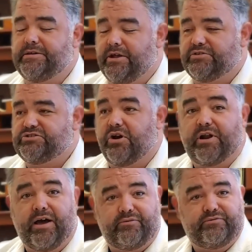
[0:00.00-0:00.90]
Start
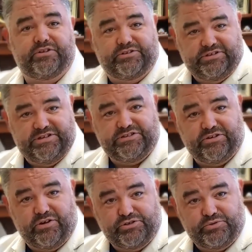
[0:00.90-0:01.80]
off a little
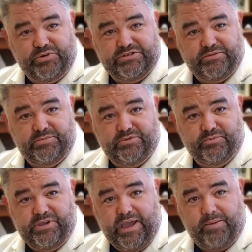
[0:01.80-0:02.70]
easier on your joints, so they'll
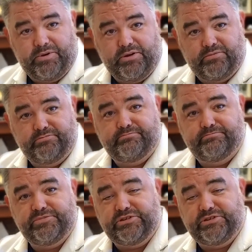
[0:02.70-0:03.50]
be happier. So,